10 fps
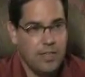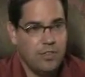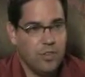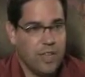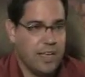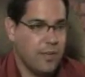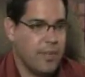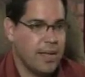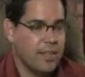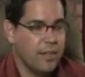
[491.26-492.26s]
so they can
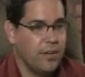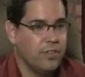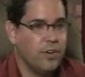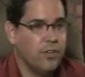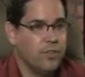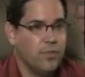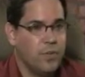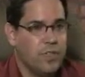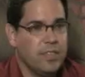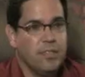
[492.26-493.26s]
make the ghost host's
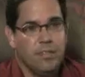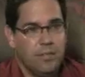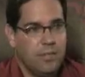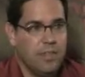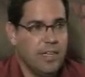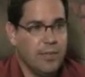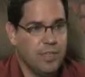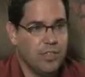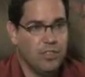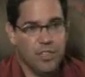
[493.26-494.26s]
voice seem
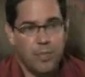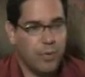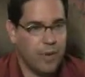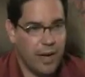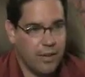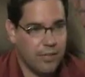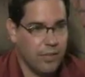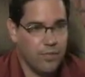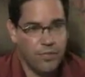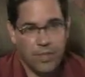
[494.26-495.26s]
to jump around
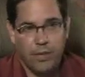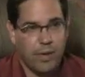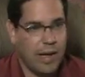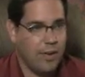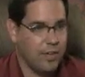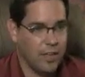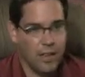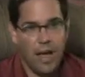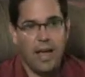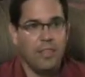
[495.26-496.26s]
and flit around and
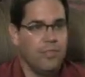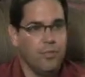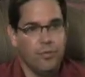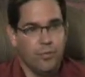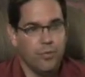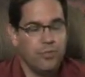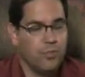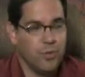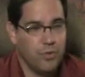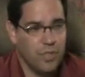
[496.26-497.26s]
glide through the room
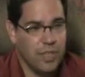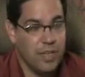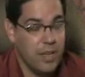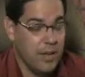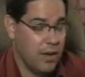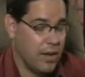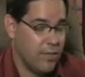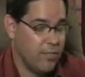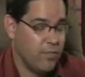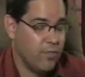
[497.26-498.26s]
smoothly.
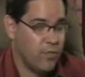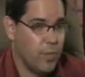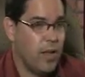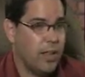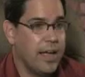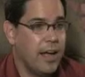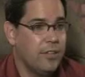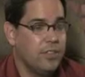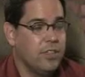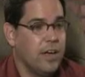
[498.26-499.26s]
From all
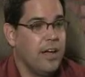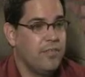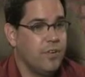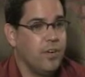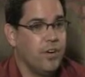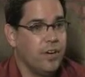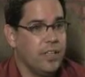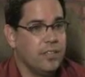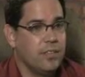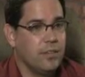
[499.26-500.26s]
accounts that I've heard,
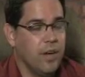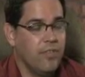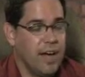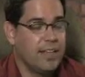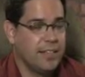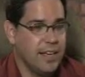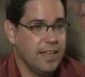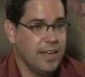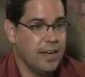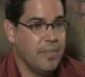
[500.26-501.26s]
it's a
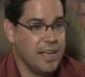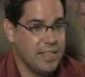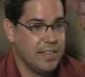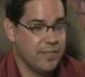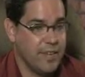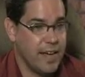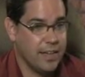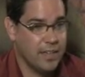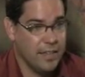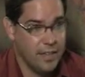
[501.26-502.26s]
fascinating and amazing
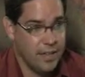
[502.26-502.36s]
effect.